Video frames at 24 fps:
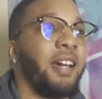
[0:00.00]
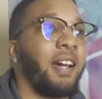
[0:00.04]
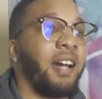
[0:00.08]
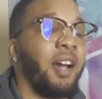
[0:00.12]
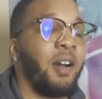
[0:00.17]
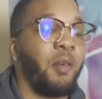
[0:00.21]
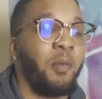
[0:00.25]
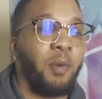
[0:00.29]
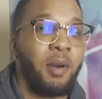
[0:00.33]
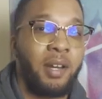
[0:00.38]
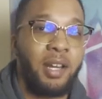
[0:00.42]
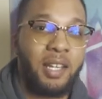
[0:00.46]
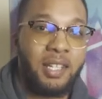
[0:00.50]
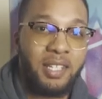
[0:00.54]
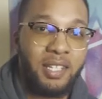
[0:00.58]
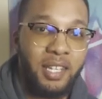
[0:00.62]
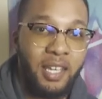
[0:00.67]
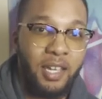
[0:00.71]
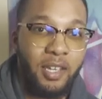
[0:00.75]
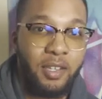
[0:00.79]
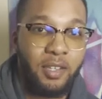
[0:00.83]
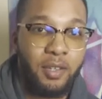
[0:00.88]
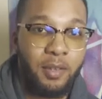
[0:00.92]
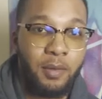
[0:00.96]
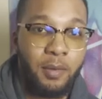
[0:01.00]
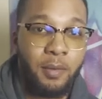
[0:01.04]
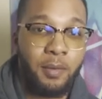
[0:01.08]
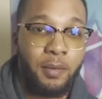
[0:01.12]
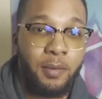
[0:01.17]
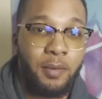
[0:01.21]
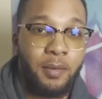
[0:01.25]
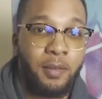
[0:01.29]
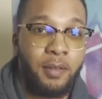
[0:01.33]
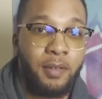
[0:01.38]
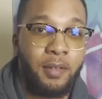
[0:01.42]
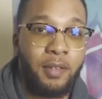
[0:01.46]
I want to tell you
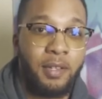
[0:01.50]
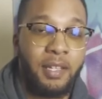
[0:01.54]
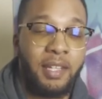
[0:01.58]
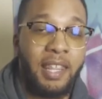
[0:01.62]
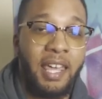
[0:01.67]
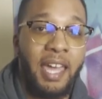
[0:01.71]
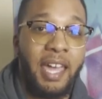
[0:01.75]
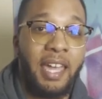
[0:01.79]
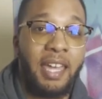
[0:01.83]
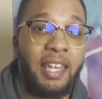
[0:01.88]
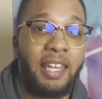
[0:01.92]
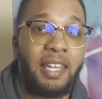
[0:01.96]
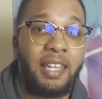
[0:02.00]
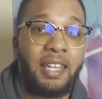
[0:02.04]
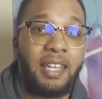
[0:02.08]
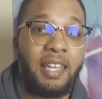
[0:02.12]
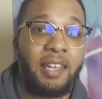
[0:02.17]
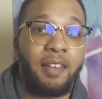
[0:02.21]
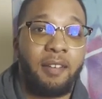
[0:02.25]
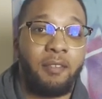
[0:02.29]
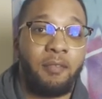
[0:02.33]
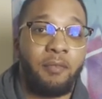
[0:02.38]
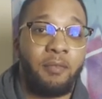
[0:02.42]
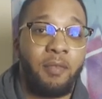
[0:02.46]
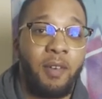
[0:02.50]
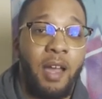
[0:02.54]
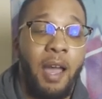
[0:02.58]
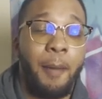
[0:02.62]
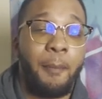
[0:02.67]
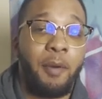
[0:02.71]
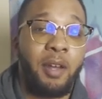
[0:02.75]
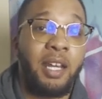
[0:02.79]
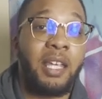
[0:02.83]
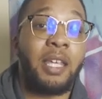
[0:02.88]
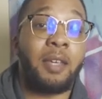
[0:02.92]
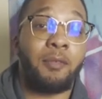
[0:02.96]
that I'm
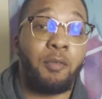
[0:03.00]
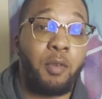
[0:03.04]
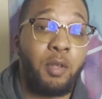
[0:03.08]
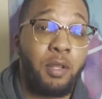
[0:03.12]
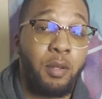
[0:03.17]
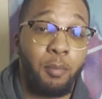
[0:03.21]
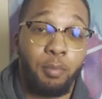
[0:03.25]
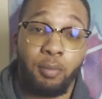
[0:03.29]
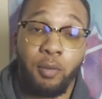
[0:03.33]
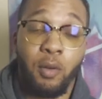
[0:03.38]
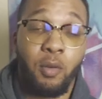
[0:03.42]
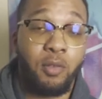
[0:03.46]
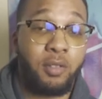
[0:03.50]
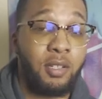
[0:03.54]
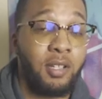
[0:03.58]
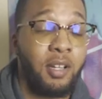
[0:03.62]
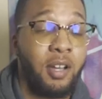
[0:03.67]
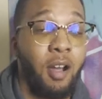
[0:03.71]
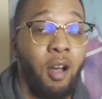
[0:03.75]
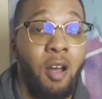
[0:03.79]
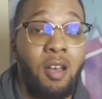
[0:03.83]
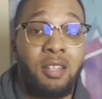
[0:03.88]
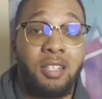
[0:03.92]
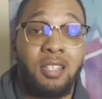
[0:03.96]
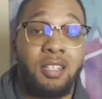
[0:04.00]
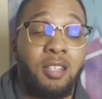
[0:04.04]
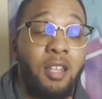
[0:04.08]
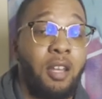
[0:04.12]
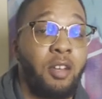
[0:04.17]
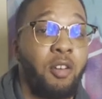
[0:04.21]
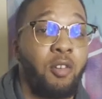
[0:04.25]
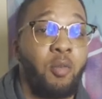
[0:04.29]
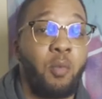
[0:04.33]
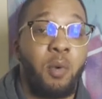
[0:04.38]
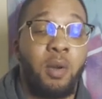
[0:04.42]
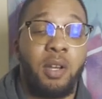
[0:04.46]
going to give you the pros and cons because I
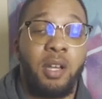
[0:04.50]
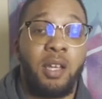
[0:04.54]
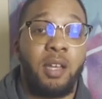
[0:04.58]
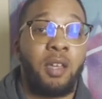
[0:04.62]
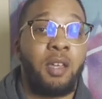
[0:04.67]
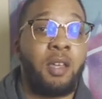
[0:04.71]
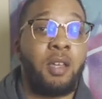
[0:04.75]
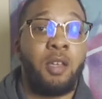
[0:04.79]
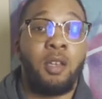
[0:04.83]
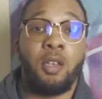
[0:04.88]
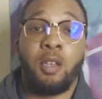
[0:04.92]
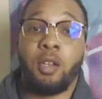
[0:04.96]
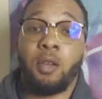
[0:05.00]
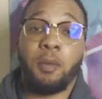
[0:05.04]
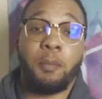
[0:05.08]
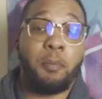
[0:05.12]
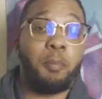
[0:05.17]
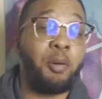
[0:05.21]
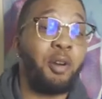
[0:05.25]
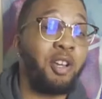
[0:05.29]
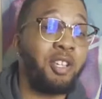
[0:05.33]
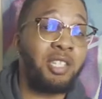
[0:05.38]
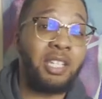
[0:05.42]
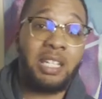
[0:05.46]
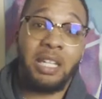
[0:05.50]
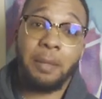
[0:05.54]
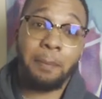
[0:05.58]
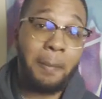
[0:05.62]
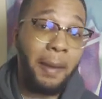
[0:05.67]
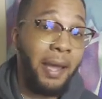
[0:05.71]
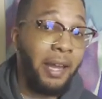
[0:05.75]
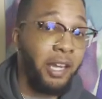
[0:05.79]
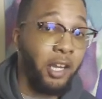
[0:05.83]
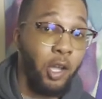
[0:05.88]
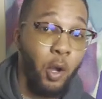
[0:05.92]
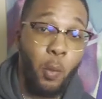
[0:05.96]
don't want to push
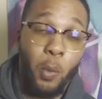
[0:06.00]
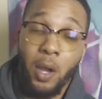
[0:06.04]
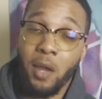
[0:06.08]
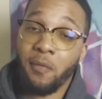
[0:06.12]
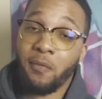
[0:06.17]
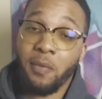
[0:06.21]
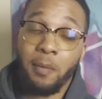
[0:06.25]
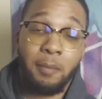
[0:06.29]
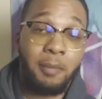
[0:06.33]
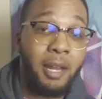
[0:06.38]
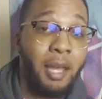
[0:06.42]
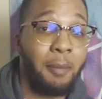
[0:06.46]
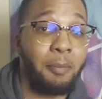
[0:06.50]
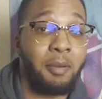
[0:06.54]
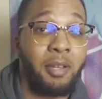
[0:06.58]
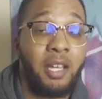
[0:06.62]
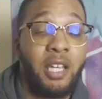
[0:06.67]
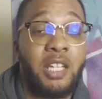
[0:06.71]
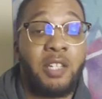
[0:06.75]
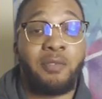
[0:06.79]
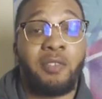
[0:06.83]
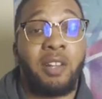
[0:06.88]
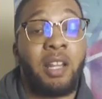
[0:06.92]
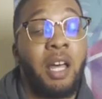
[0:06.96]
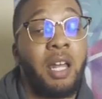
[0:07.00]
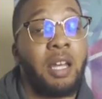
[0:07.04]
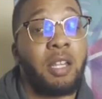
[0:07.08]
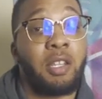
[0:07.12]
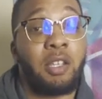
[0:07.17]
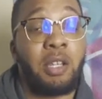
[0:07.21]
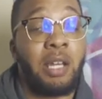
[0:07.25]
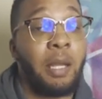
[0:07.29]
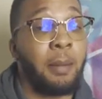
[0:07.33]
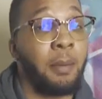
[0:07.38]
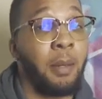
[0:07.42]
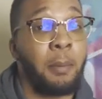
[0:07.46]
anybody away from that because for a lot of
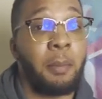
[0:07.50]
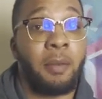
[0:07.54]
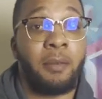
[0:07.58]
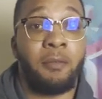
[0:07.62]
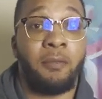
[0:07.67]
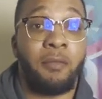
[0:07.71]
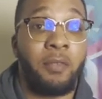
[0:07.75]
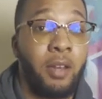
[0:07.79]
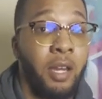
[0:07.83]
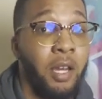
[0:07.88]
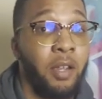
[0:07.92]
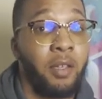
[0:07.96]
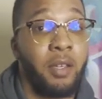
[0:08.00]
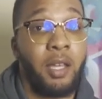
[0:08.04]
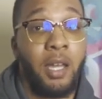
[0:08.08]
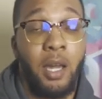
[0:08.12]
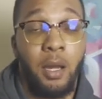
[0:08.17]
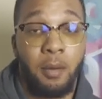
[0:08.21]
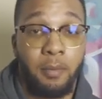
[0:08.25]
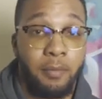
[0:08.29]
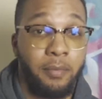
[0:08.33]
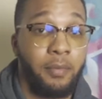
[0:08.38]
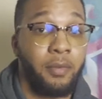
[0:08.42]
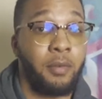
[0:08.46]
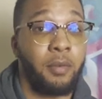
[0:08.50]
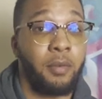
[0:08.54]
you that might be very helpful.